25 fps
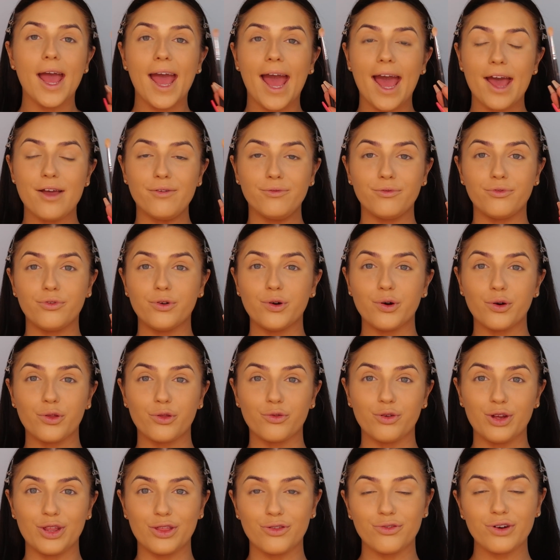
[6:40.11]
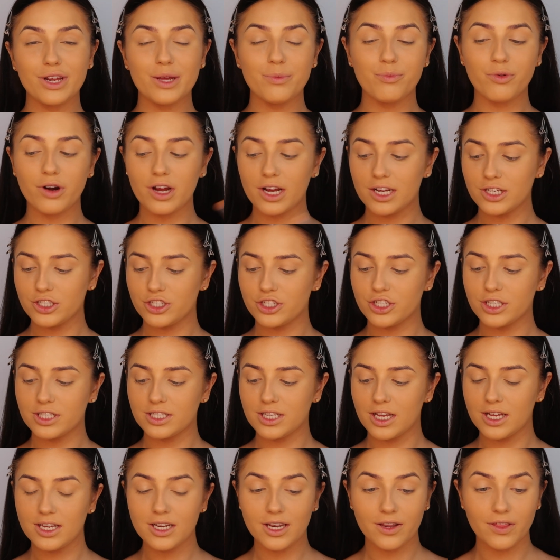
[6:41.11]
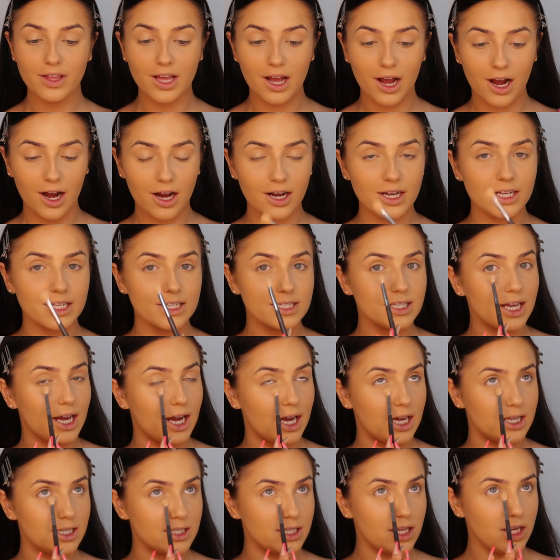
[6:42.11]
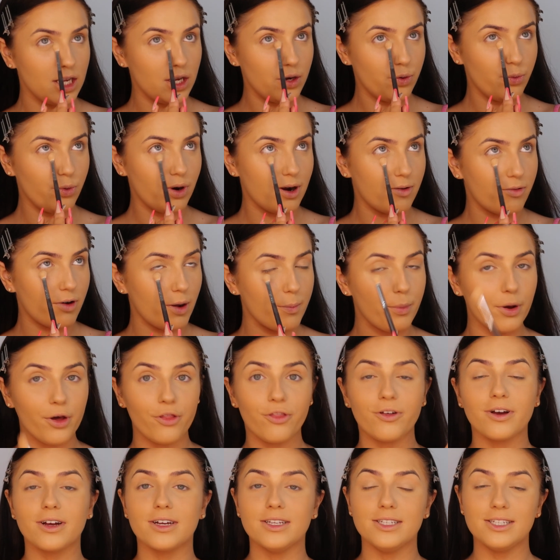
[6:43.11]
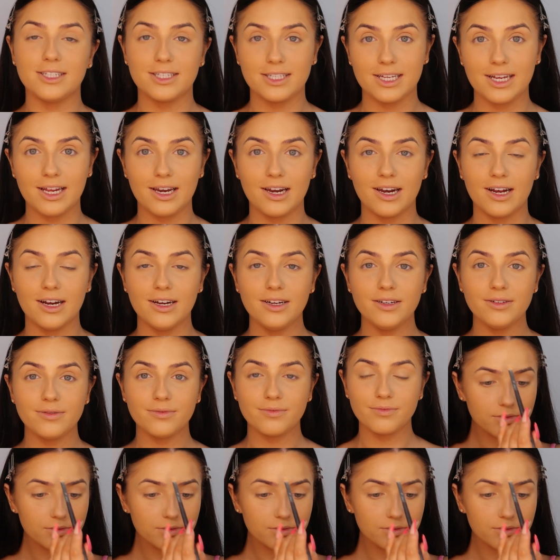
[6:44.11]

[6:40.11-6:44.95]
M433 brush just under the eyes and wherever I put the concealer.